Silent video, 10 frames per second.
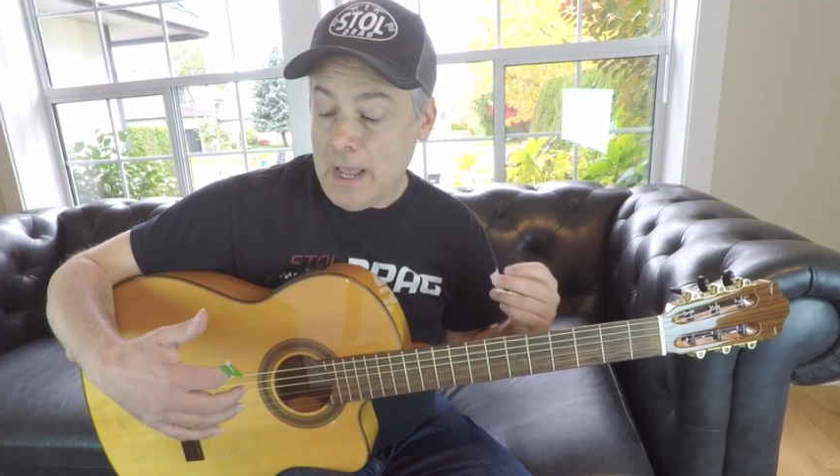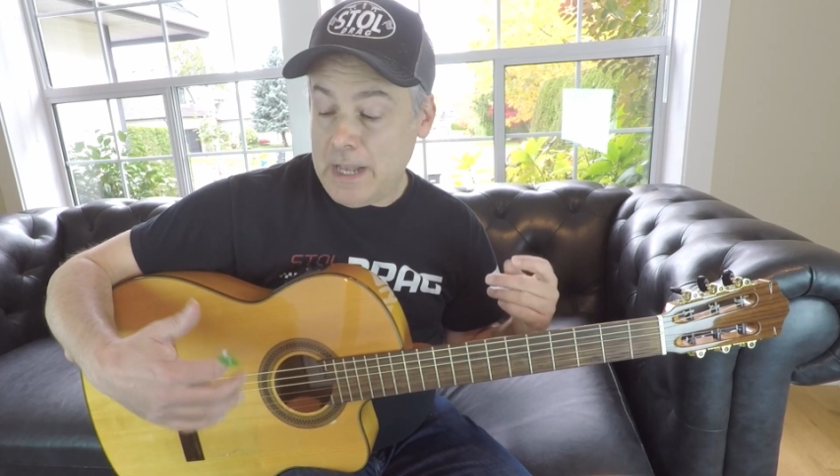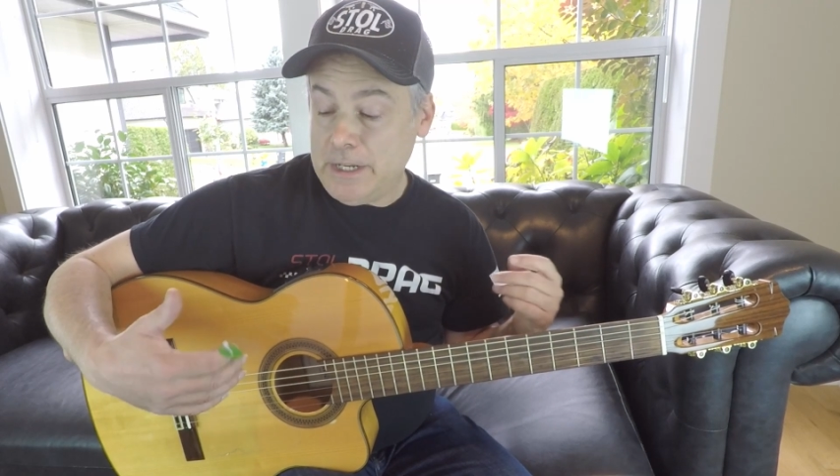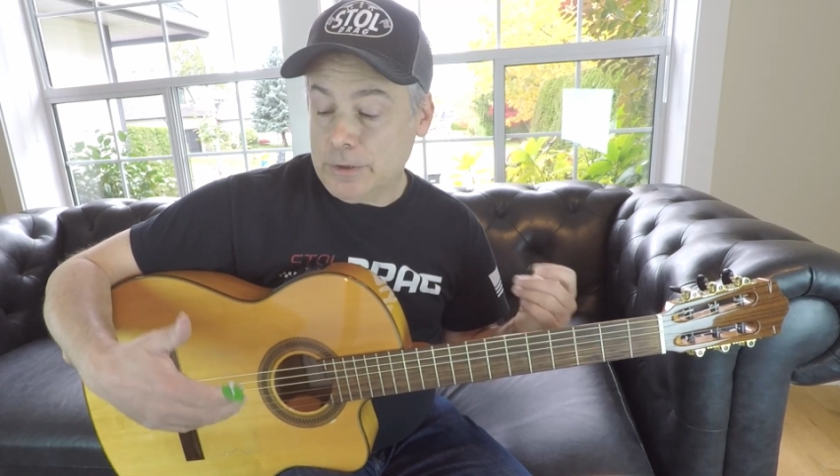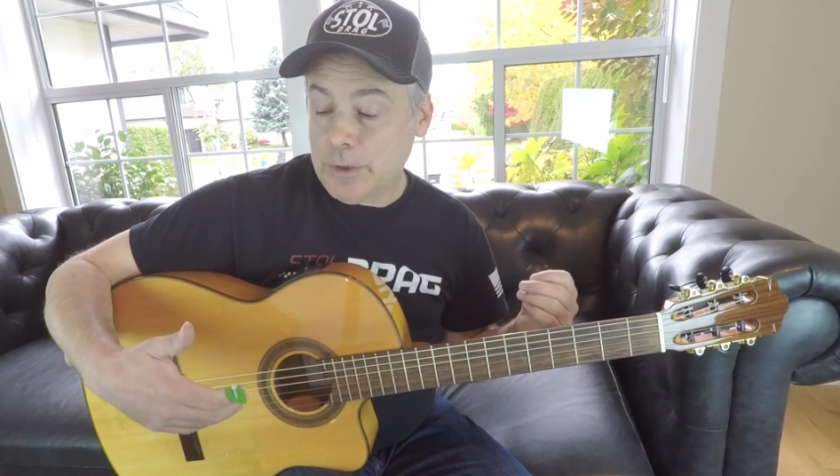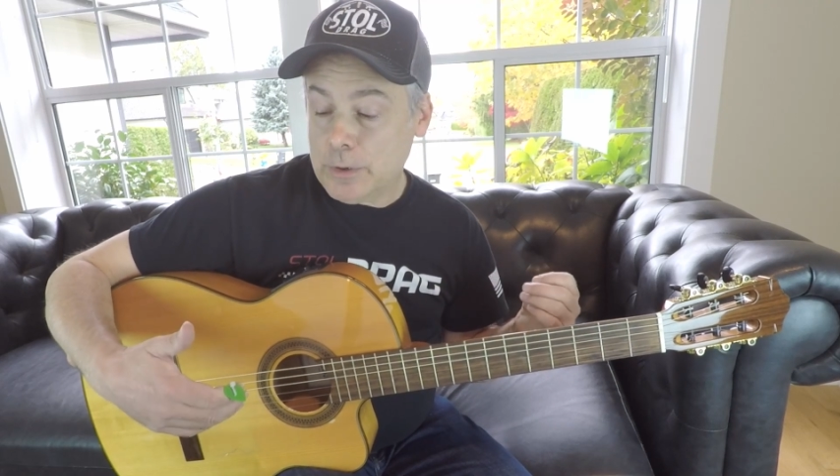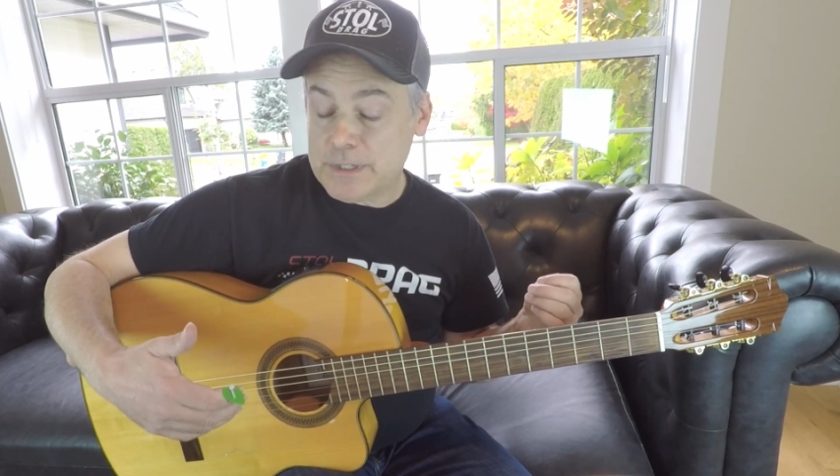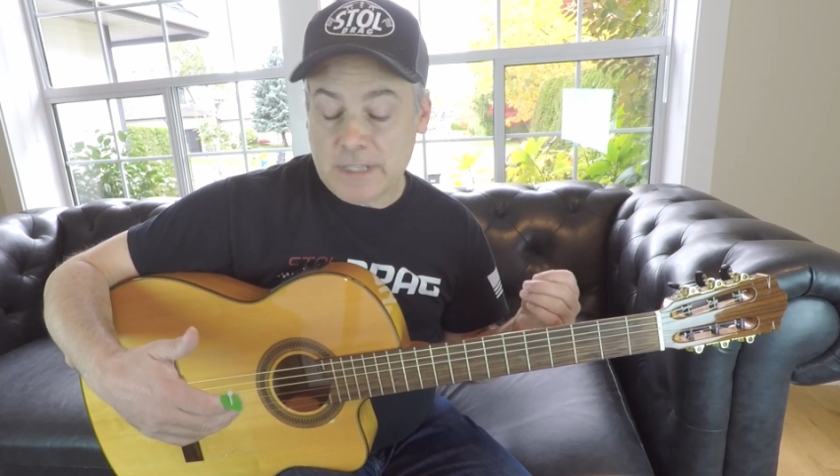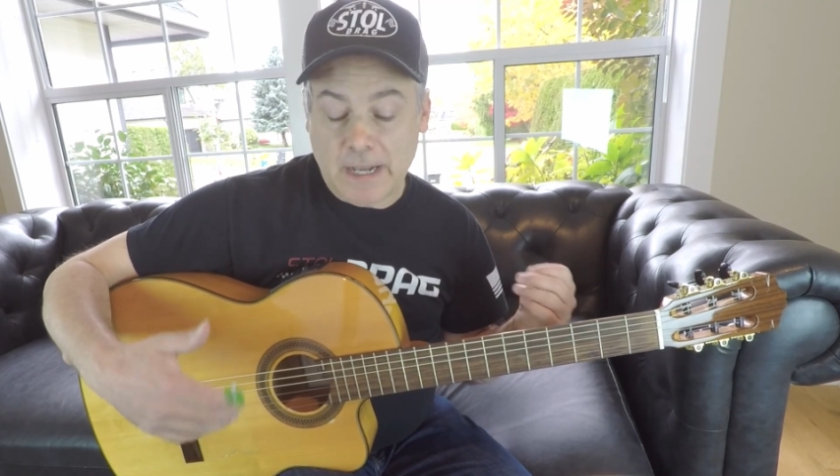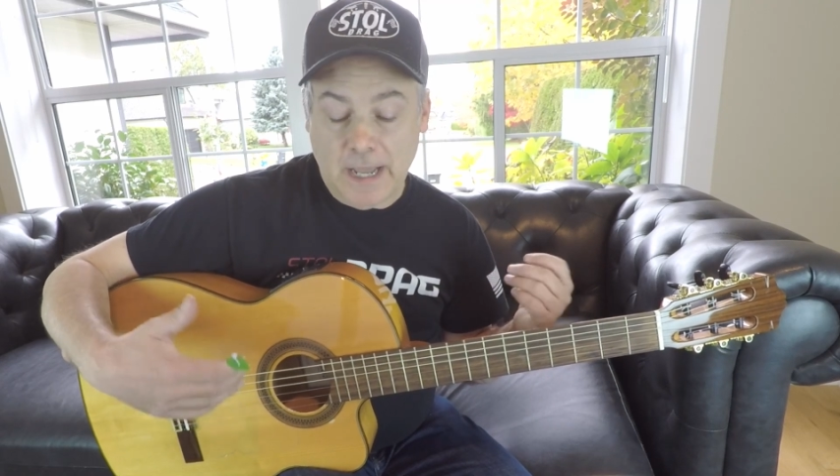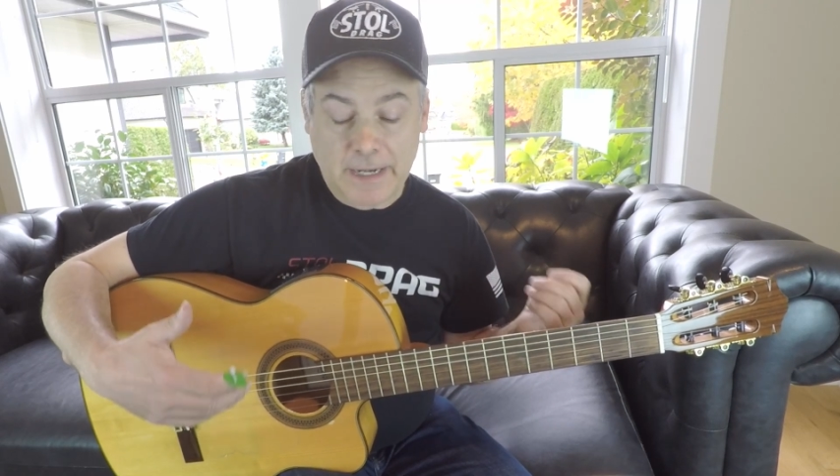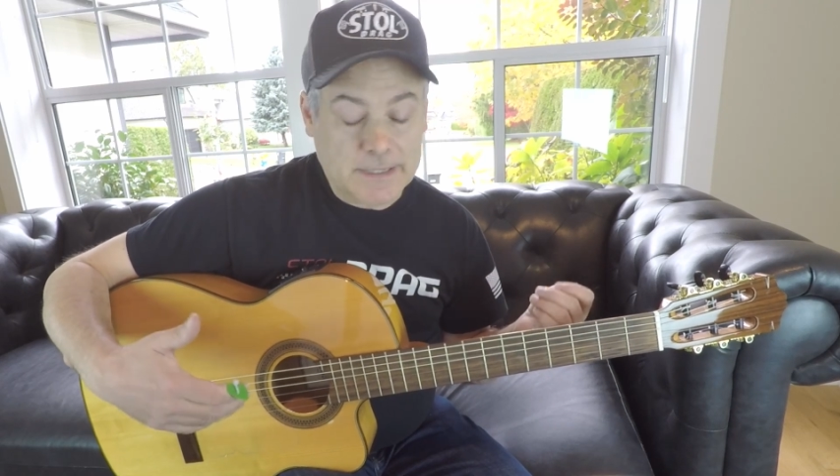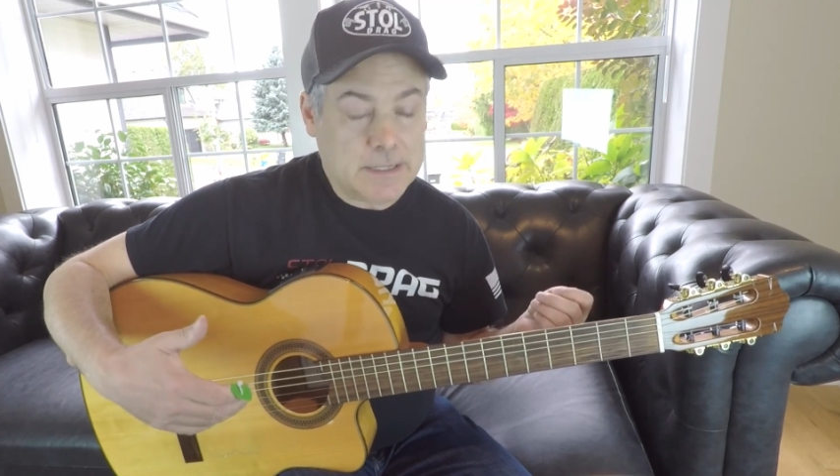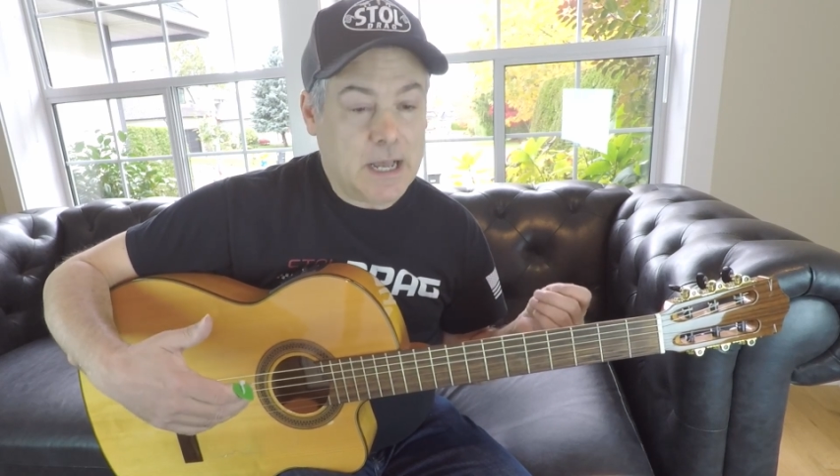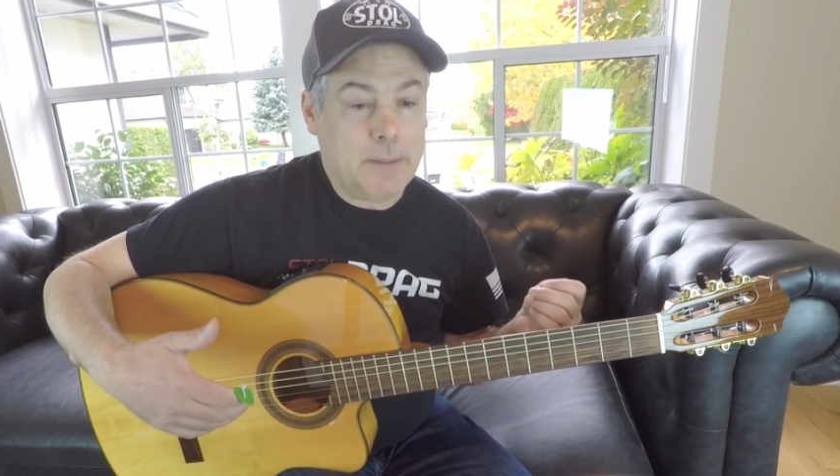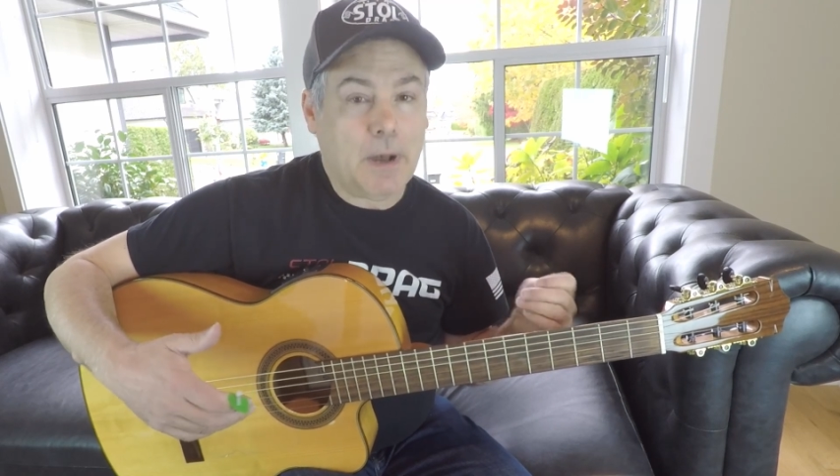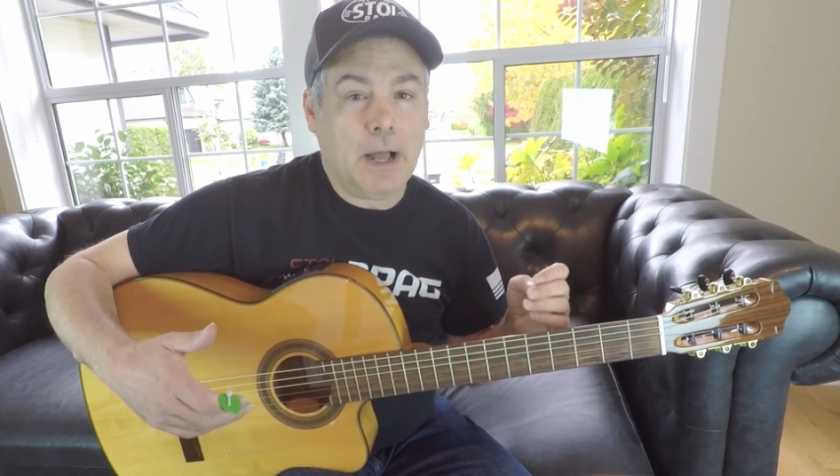And you'll notice that anytime